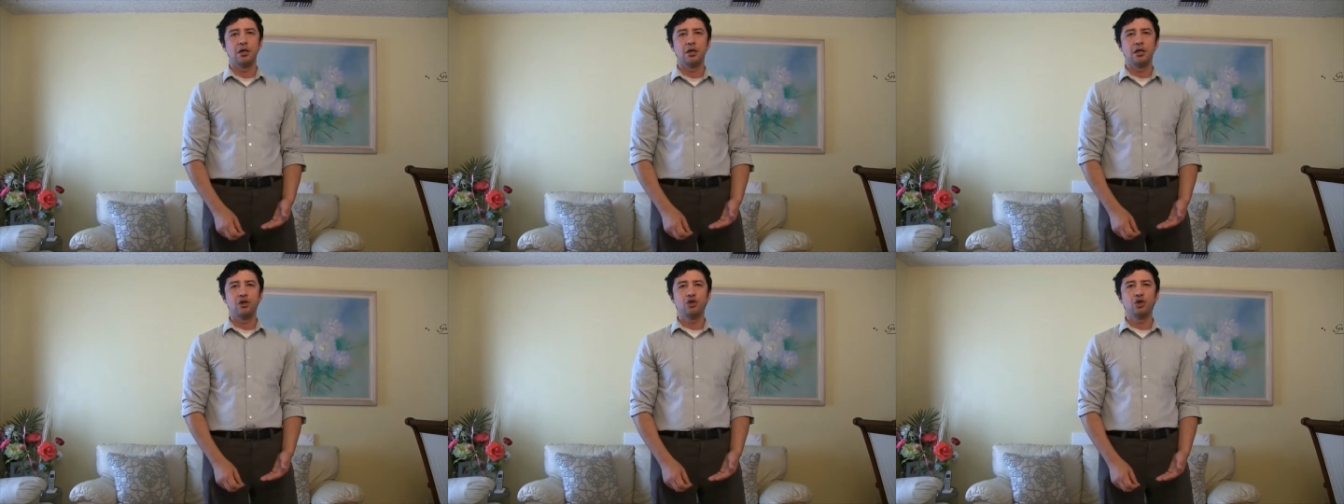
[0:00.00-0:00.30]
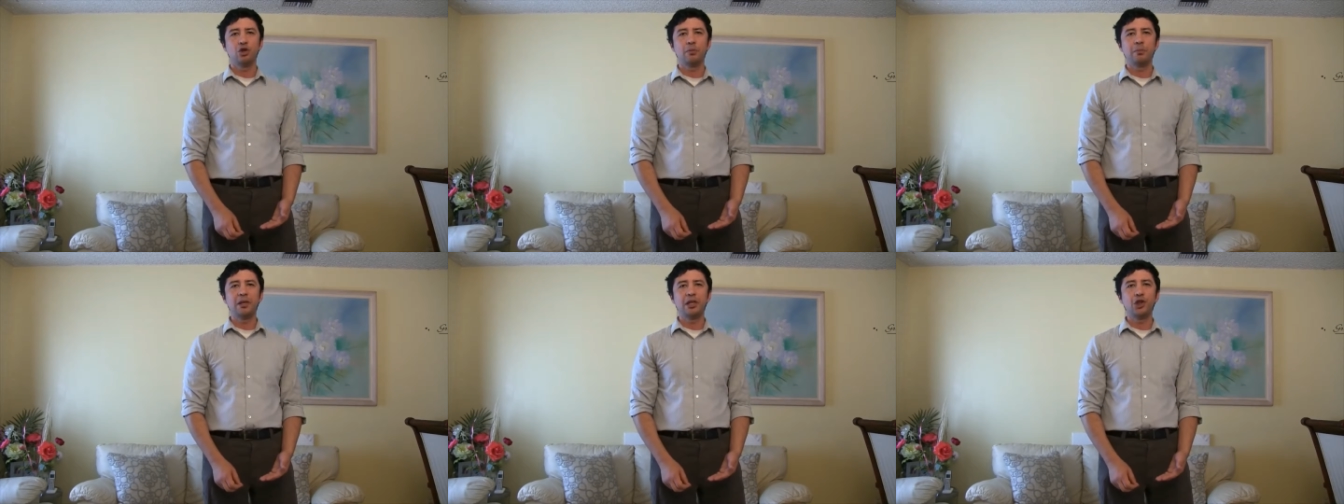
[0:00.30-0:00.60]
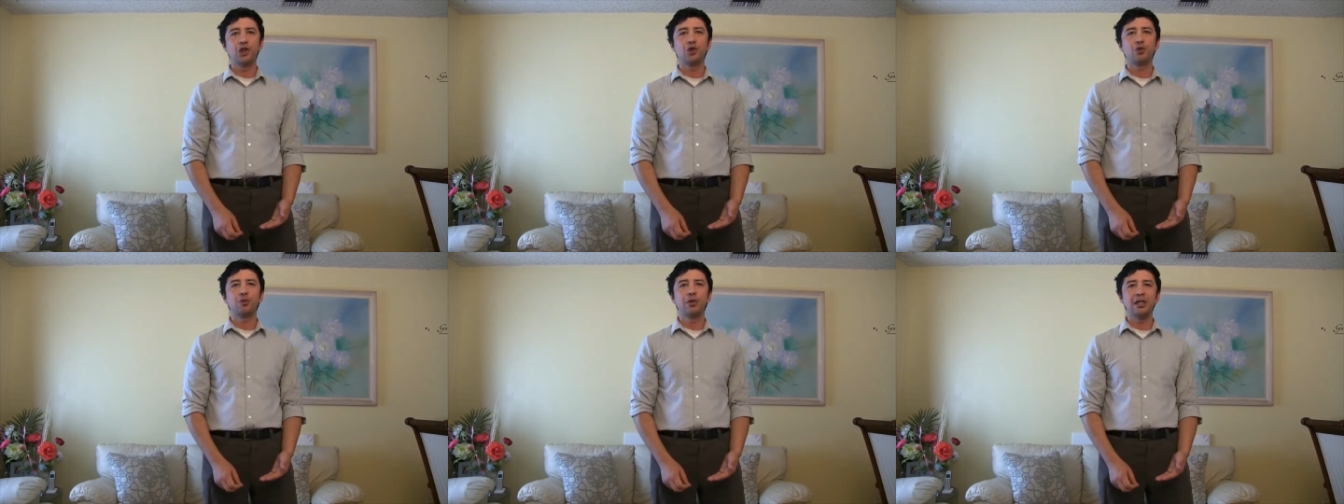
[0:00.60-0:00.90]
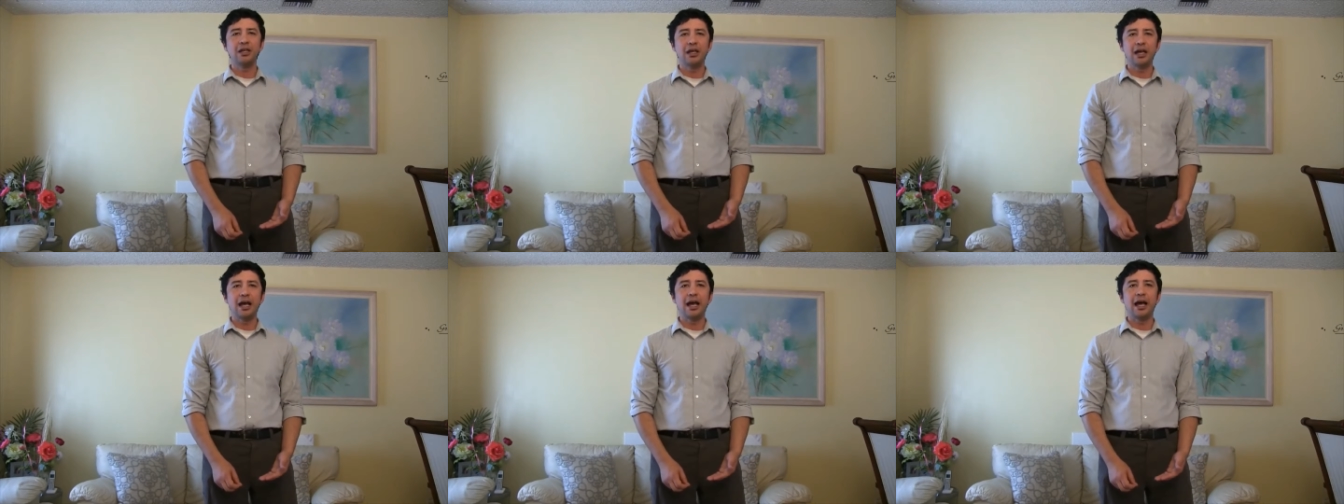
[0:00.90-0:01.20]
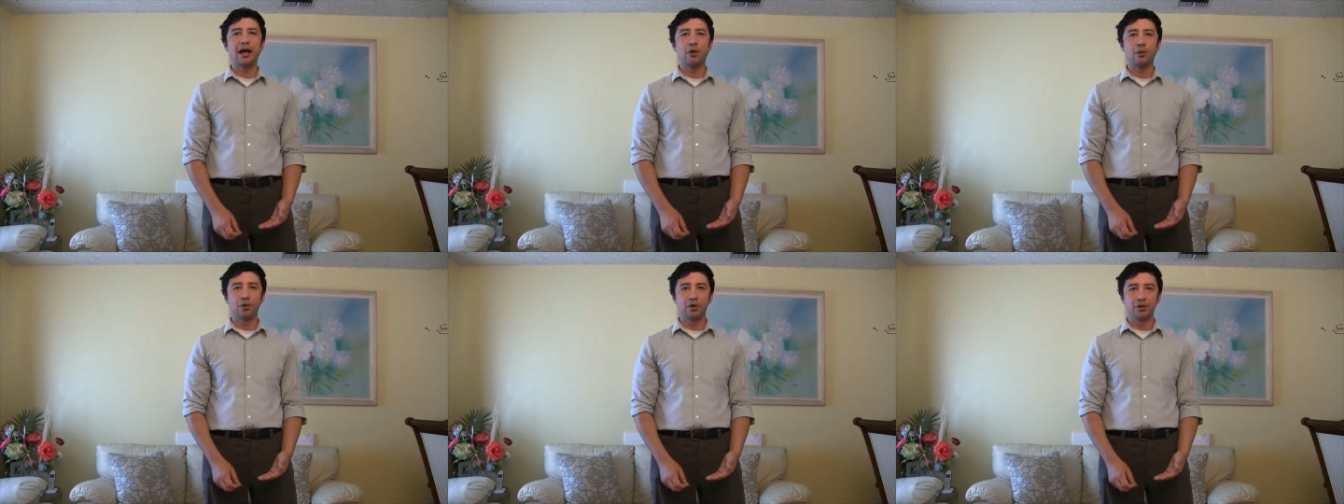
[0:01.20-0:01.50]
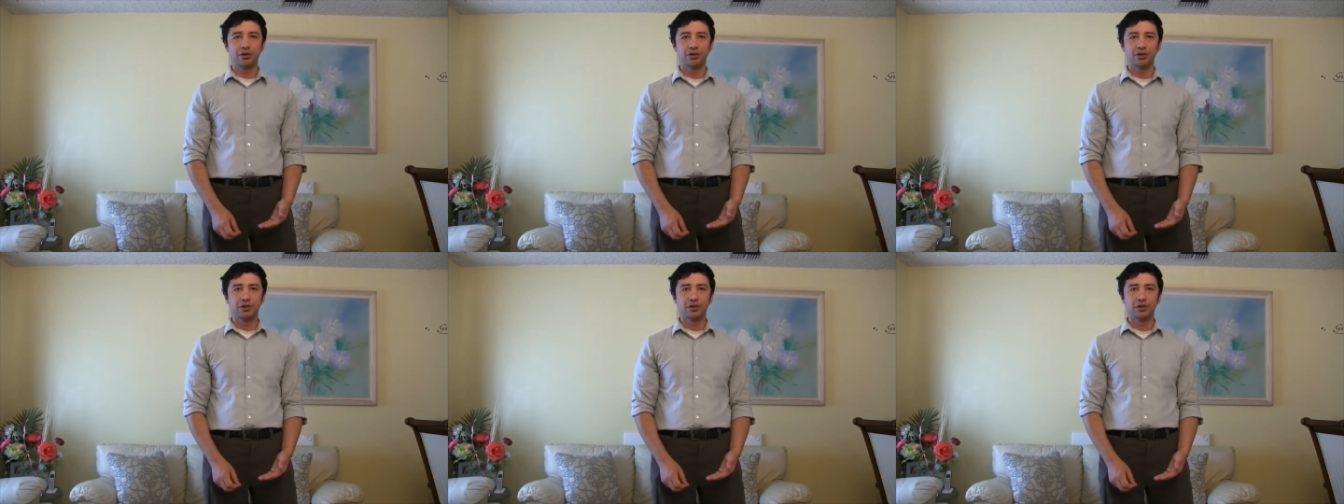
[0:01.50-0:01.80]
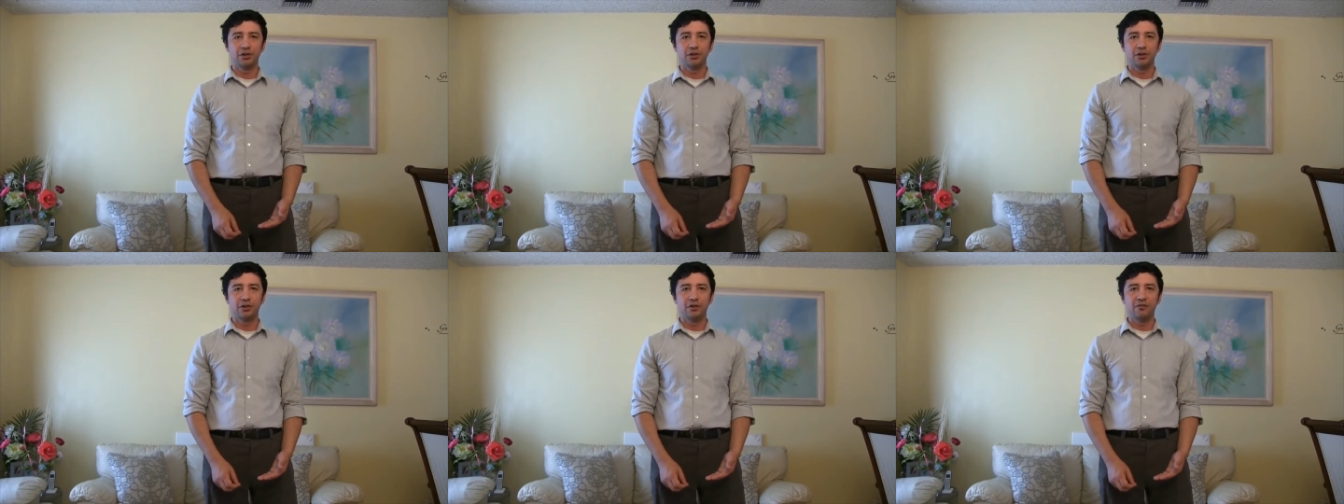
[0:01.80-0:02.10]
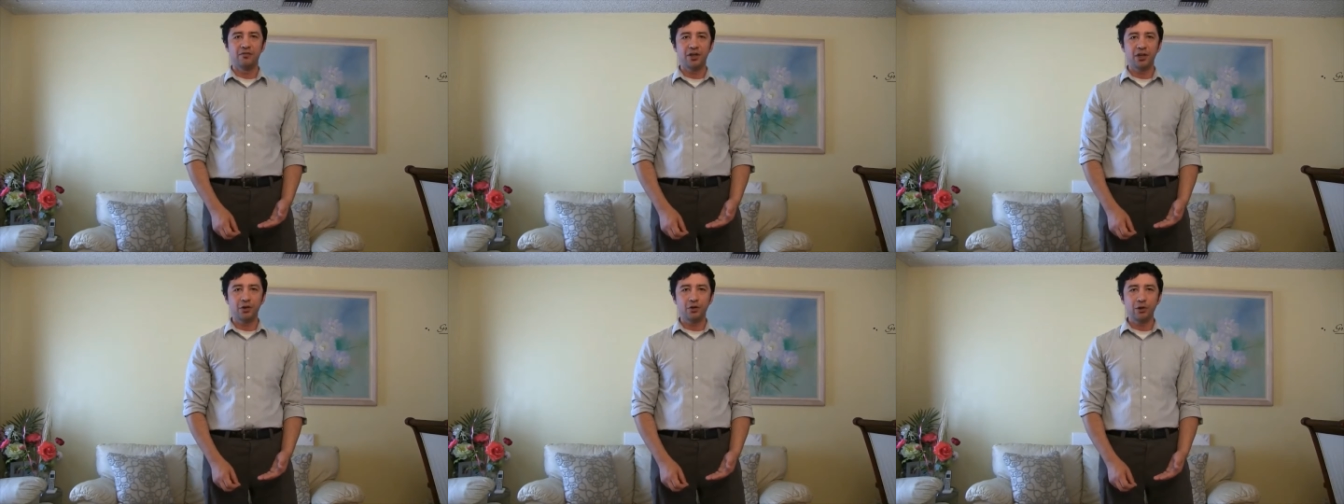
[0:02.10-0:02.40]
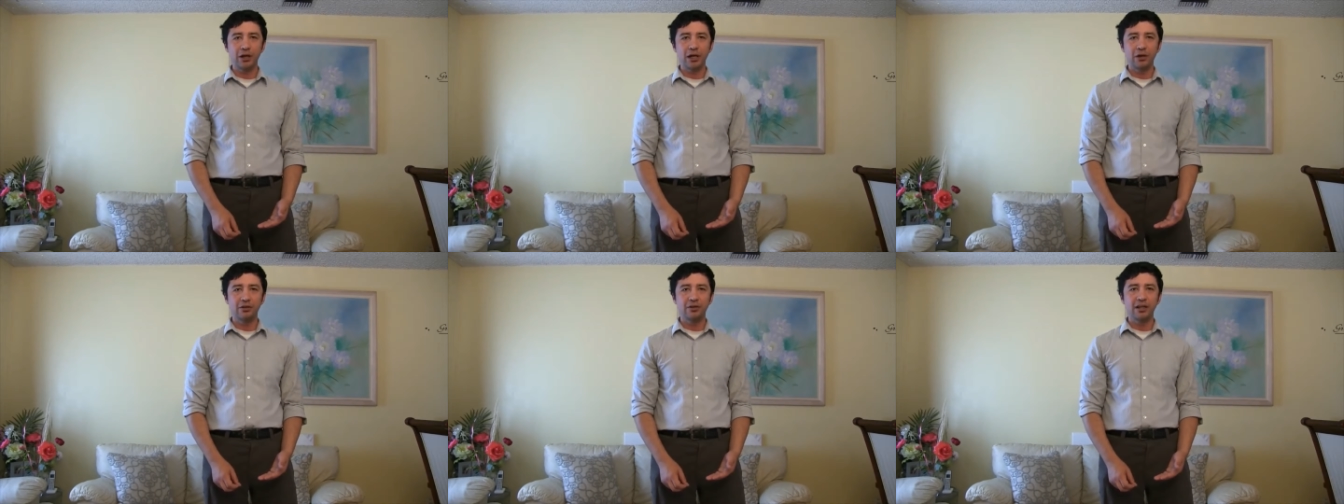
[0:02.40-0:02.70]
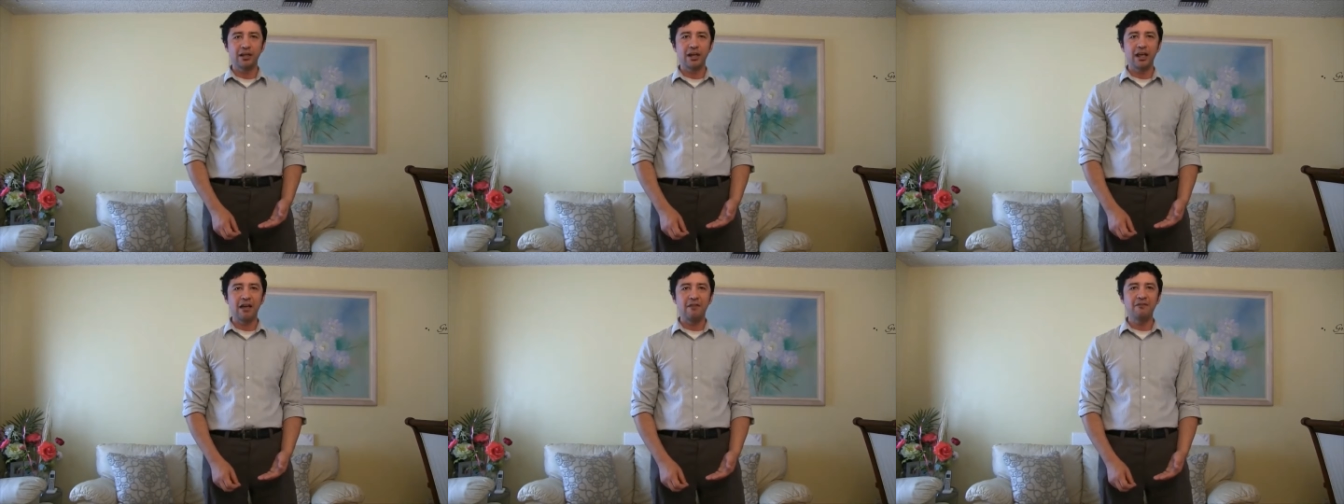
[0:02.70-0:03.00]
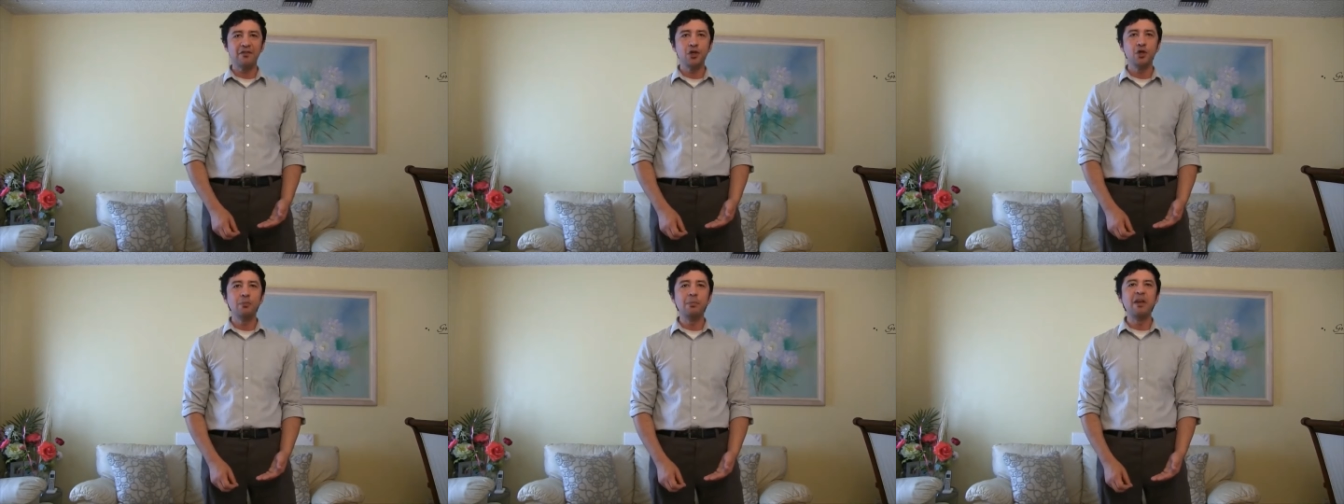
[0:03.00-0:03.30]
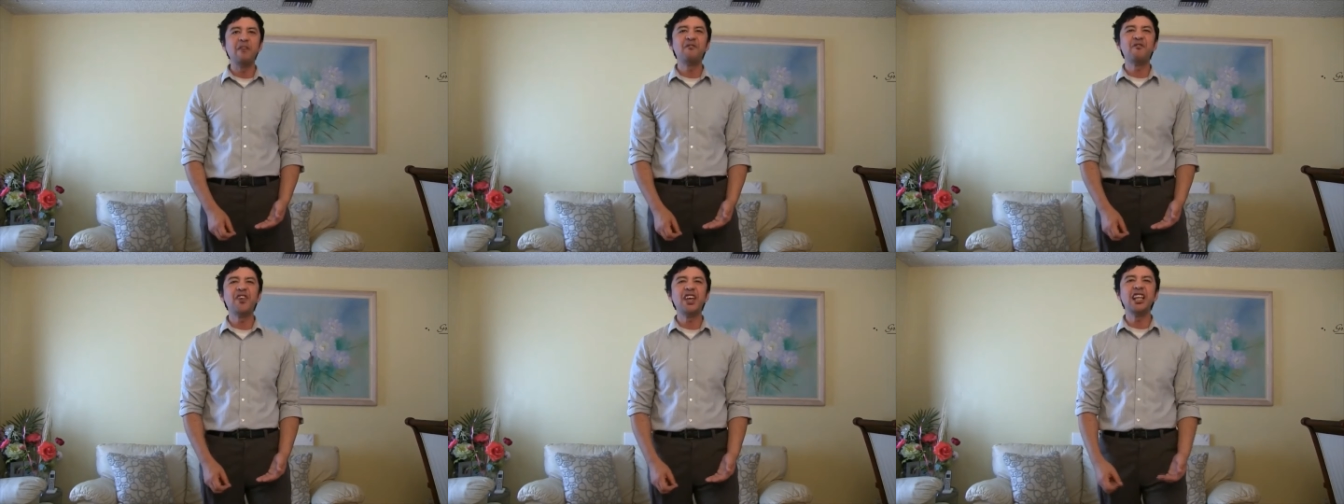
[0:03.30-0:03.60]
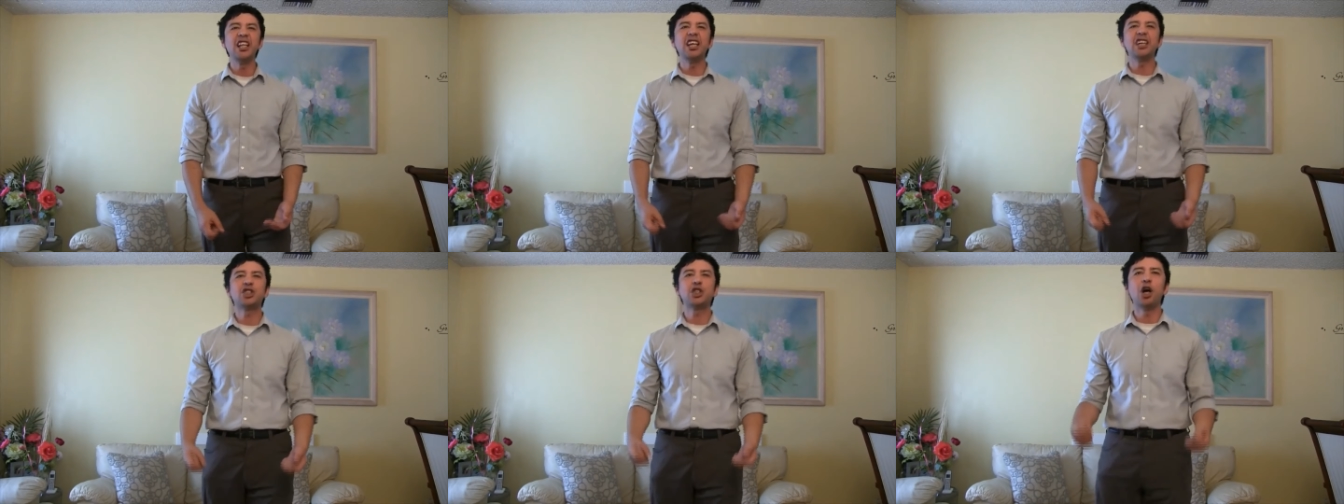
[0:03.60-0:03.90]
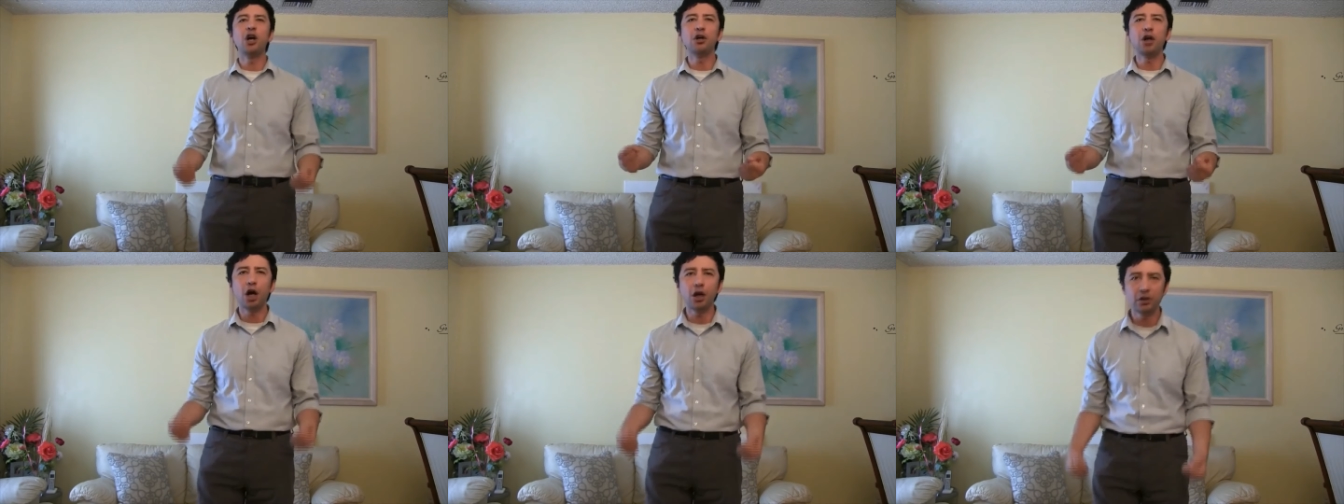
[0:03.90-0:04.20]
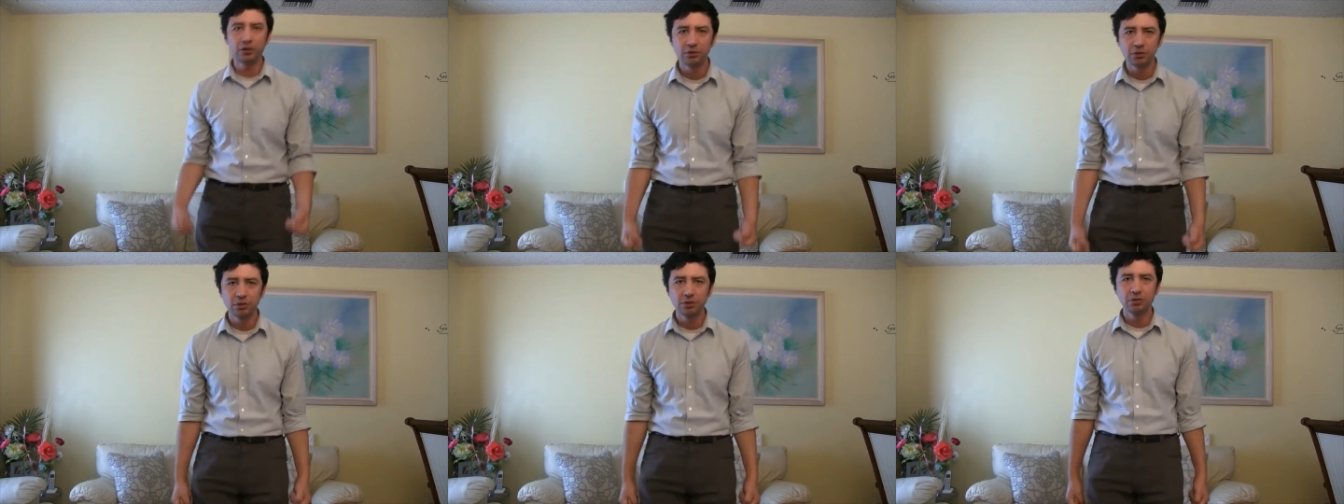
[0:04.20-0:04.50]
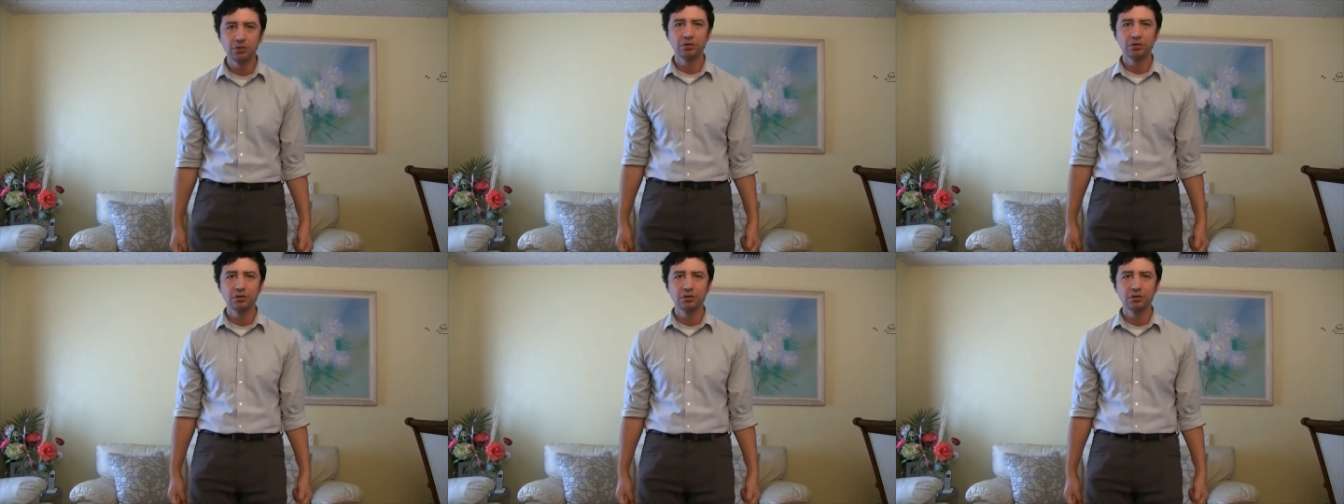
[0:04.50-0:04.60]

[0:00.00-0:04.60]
It took me three hours to figure out that F you meant Felix Ungar!